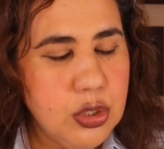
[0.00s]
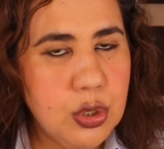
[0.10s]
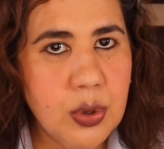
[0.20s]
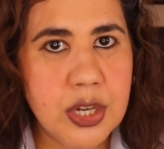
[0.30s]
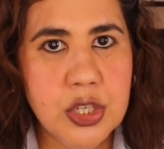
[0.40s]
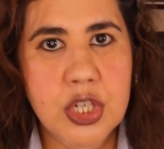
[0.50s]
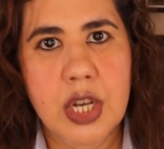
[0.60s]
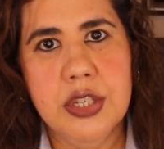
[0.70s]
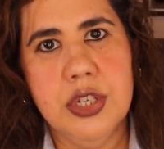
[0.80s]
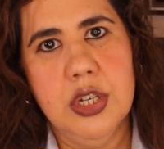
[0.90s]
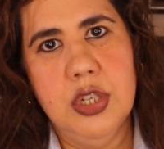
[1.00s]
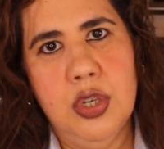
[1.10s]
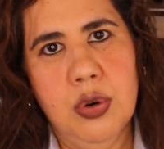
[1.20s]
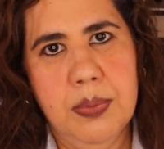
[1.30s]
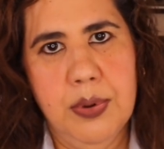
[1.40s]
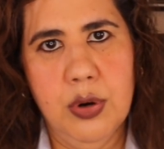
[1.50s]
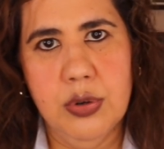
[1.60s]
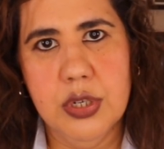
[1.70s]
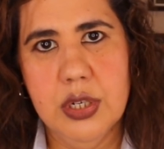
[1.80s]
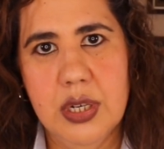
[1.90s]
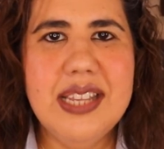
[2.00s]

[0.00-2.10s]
to adjust your approach.